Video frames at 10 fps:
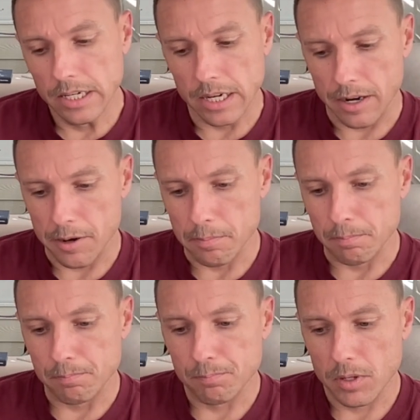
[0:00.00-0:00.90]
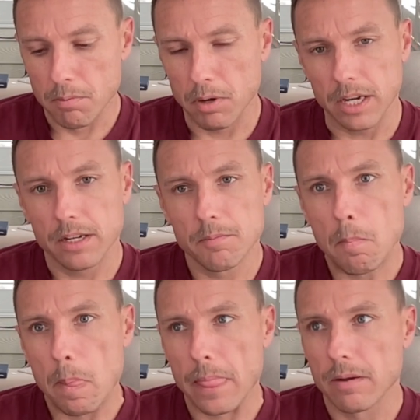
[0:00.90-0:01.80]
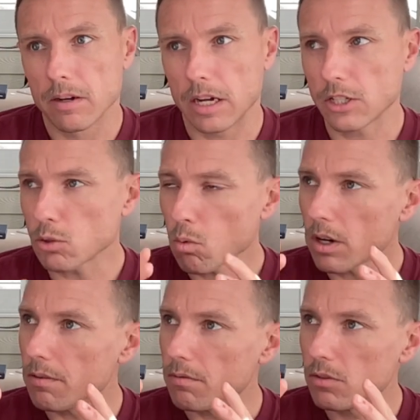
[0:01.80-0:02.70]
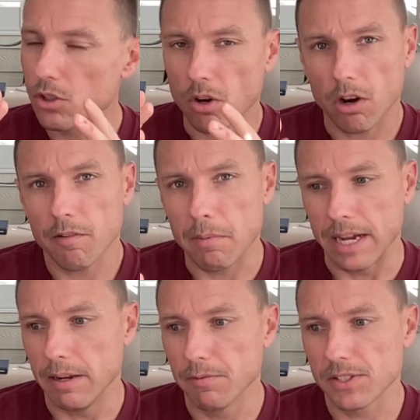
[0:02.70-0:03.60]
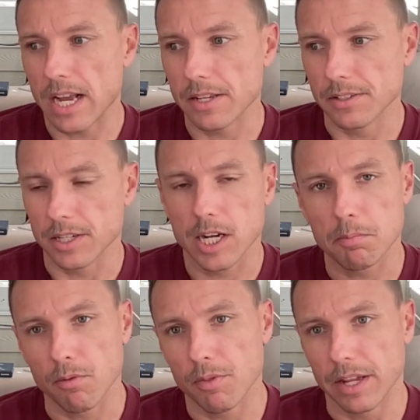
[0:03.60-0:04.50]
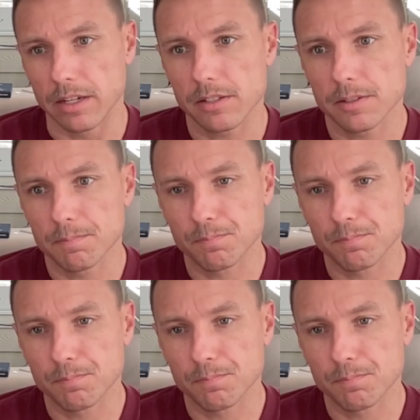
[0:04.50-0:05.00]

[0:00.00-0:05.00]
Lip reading: But I just want to start off by emphasizing a couple things.